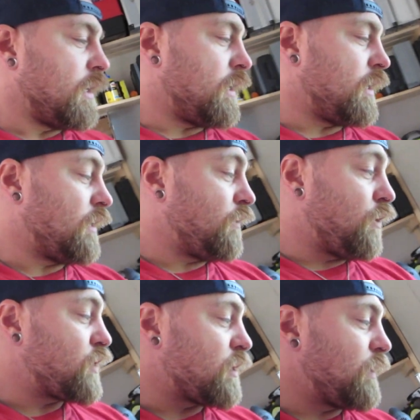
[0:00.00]
even
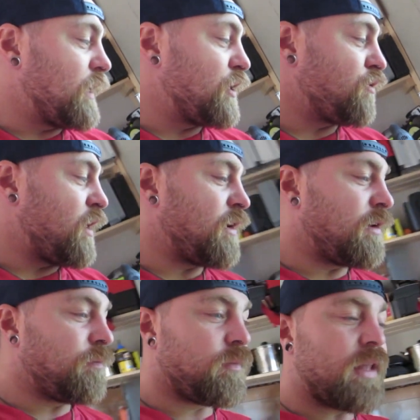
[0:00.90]
though it's completely
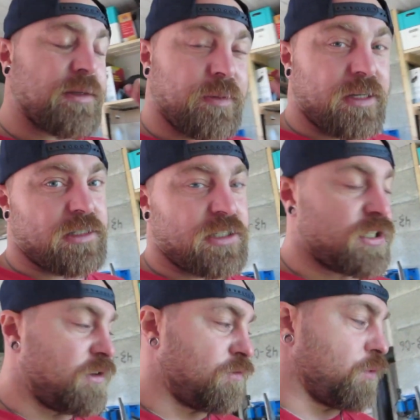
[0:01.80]
dry. That's because it's
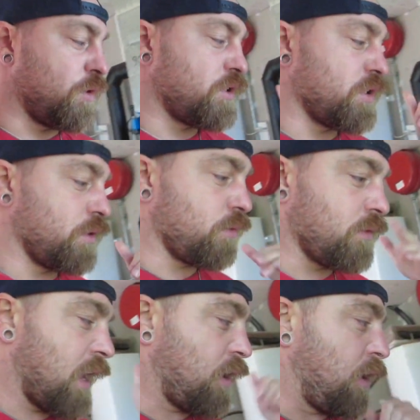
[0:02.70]
soft wood, so
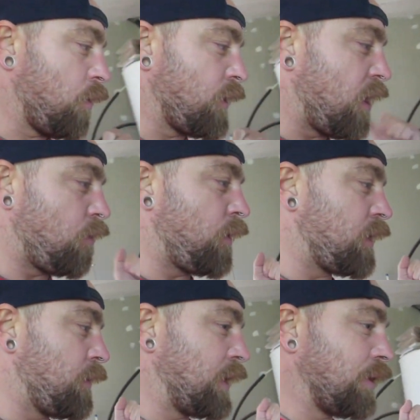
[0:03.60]
that I would not
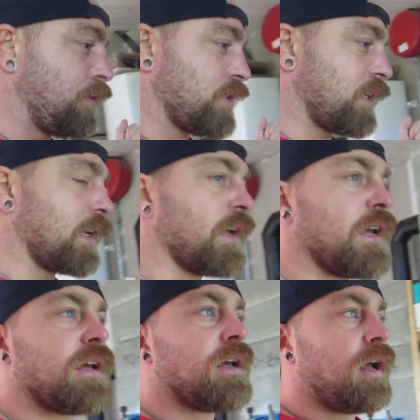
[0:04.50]
recommend you using.
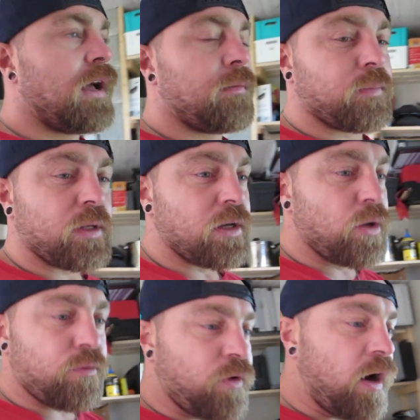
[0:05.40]

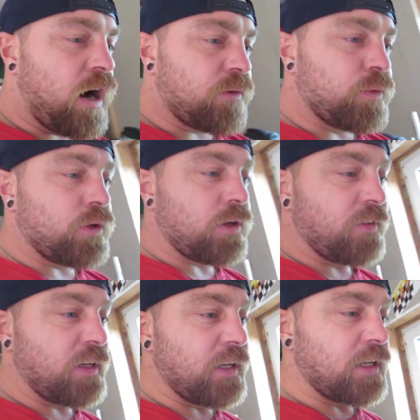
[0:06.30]
Look for hardwood
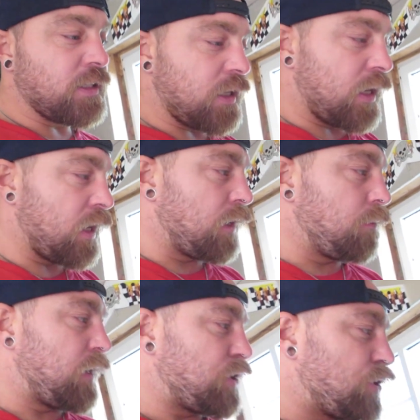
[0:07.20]
veneers
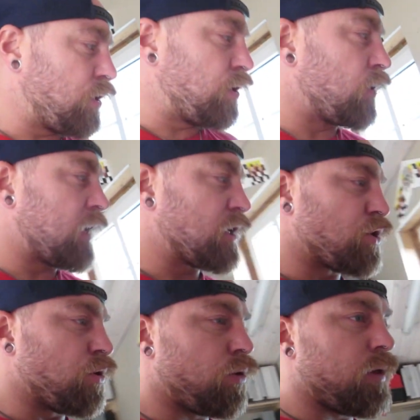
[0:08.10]
and make sure you don't get
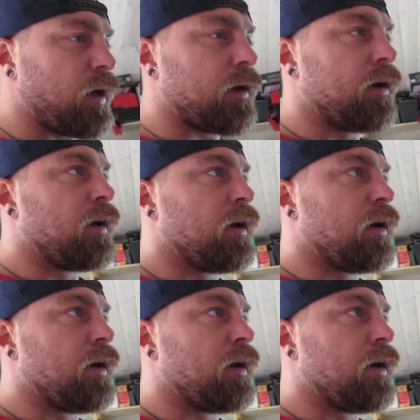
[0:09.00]
too thick.